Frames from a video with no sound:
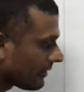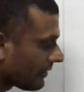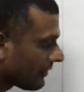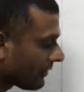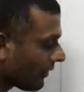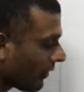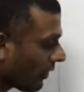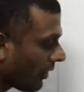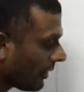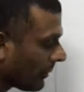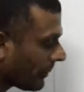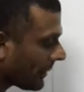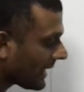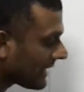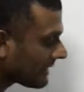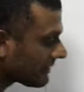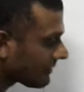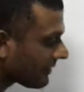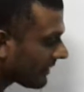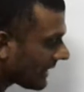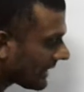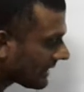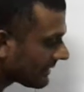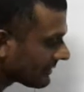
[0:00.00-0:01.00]
4 by
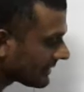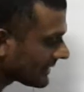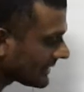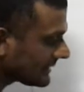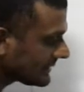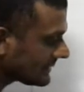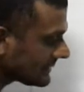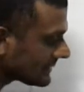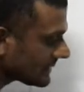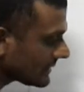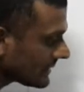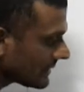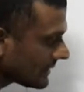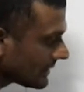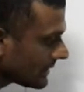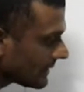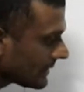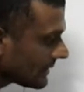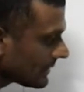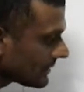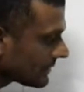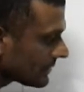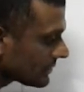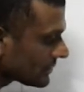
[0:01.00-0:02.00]
5 is
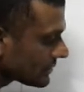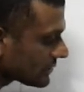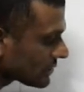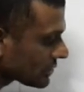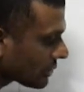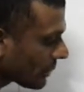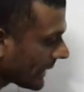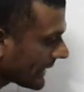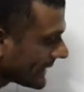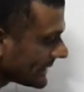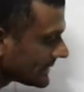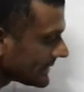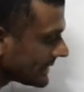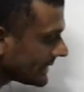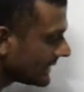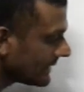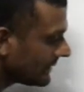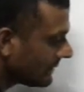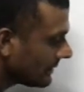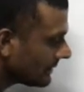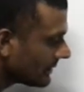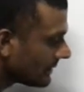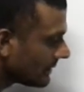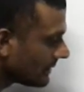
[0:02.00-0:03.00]

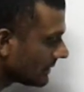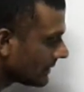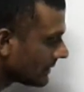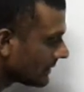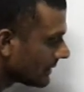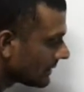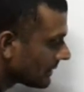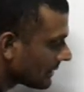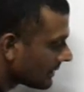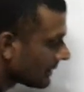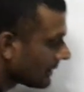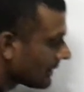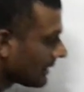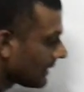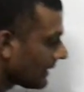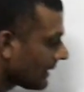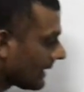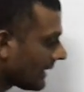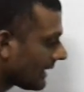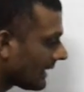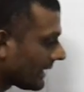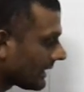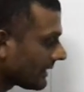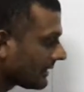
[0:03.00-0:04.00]
20,
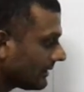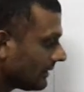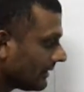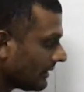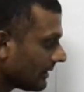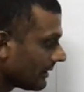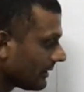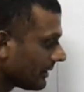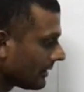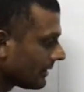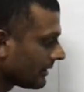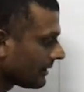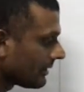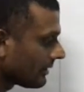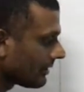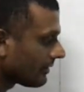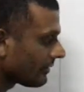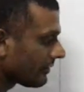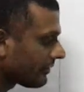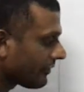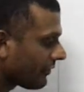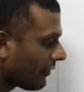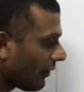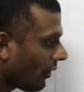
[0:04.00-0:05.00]
and
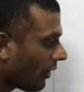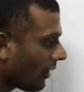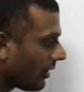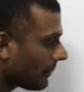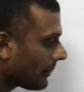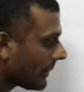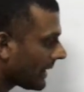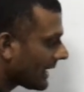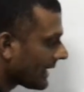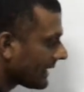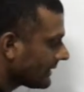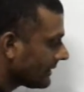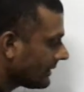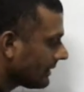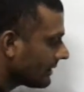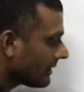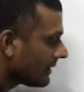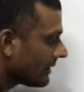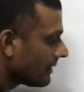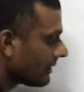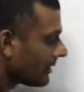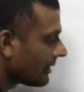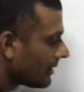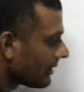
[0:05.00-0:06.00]
4 by
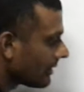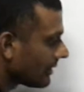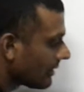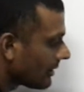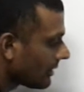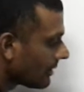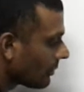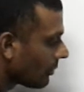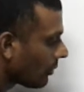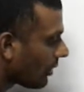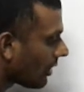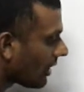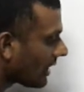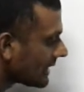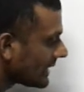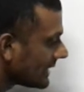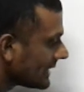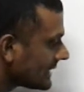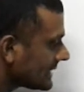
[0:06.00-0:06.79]
1